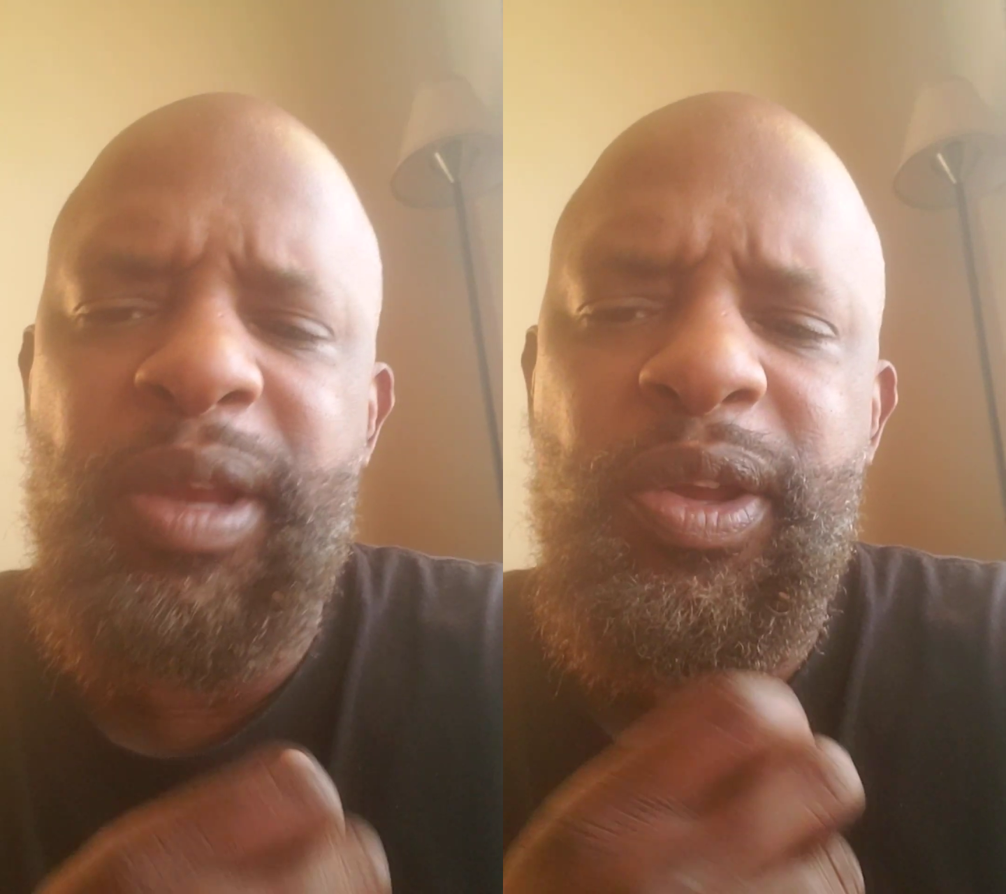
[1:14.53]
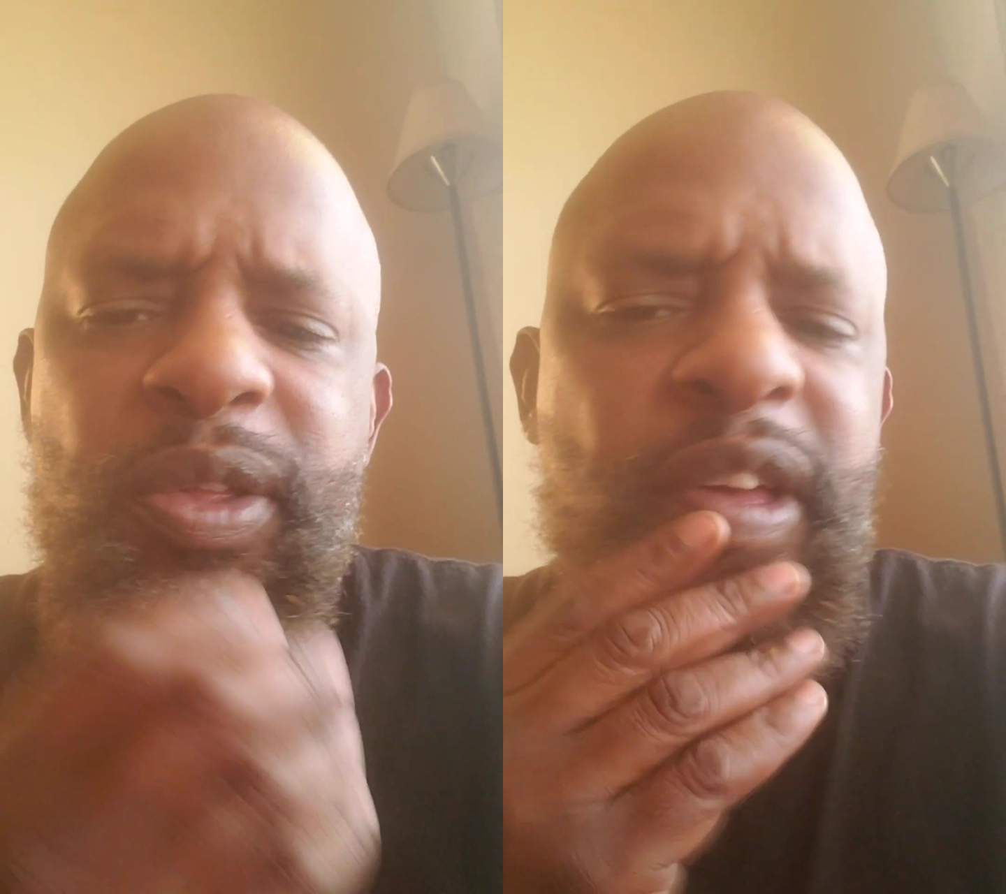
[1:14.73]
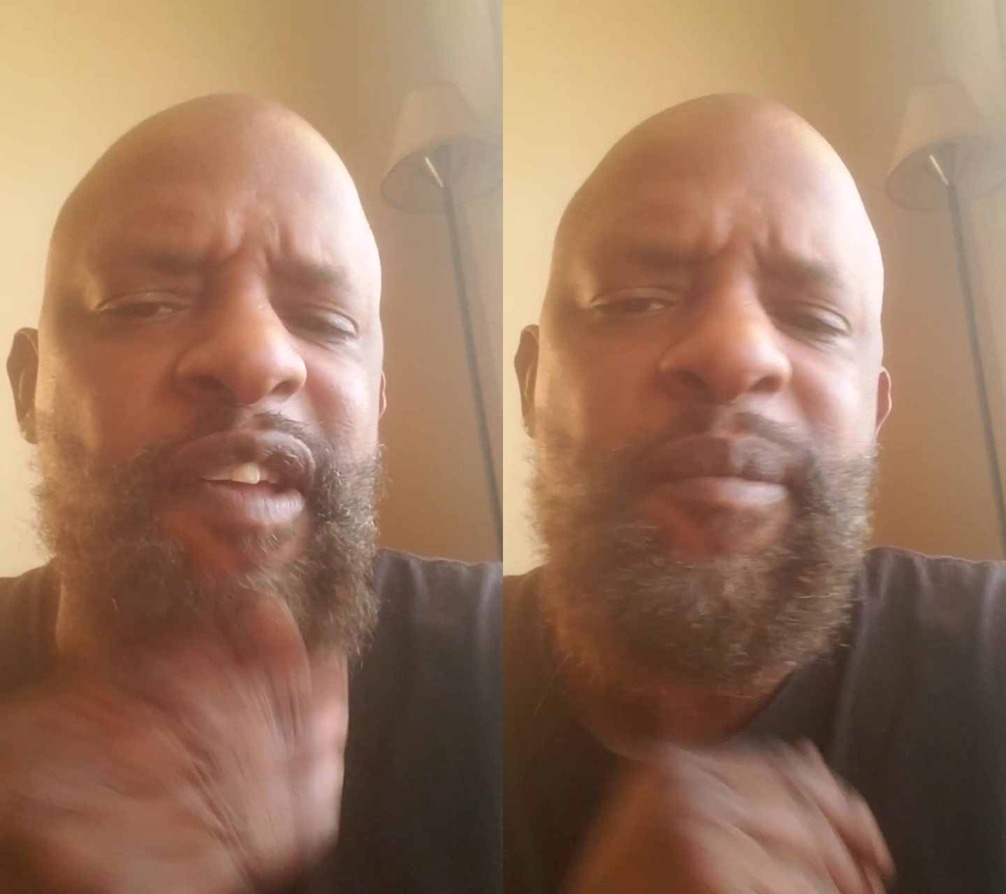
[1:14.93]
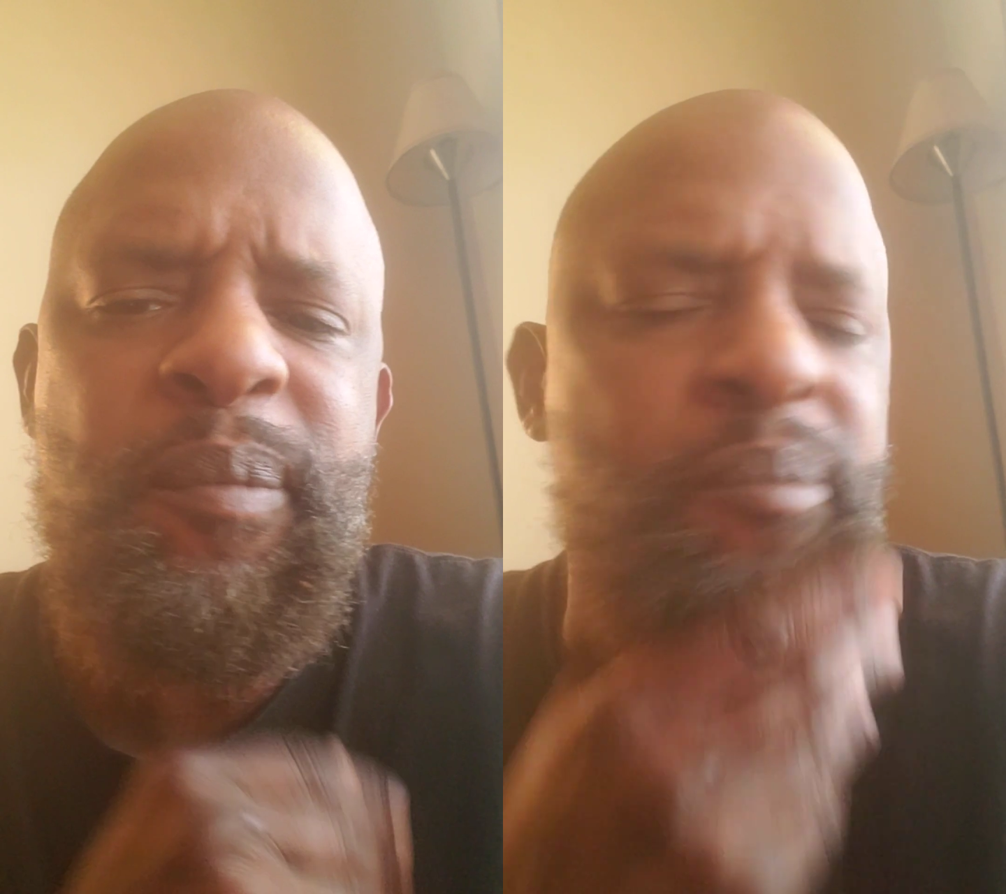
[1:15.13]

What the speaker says: know that.